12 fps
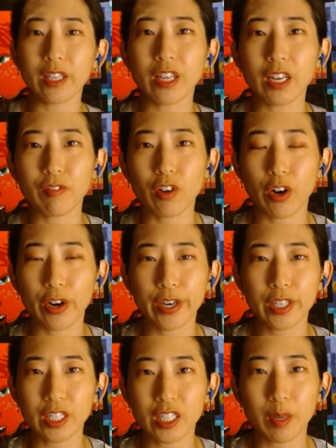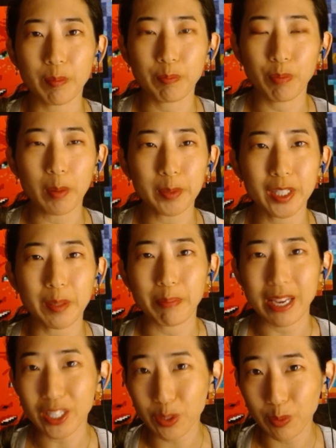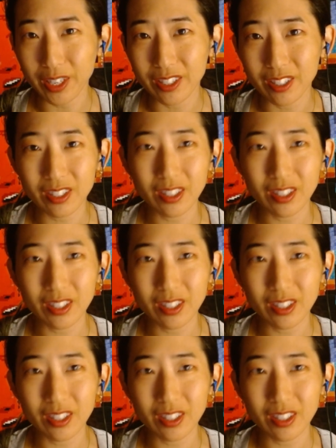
lot of cards, and some probably the best ones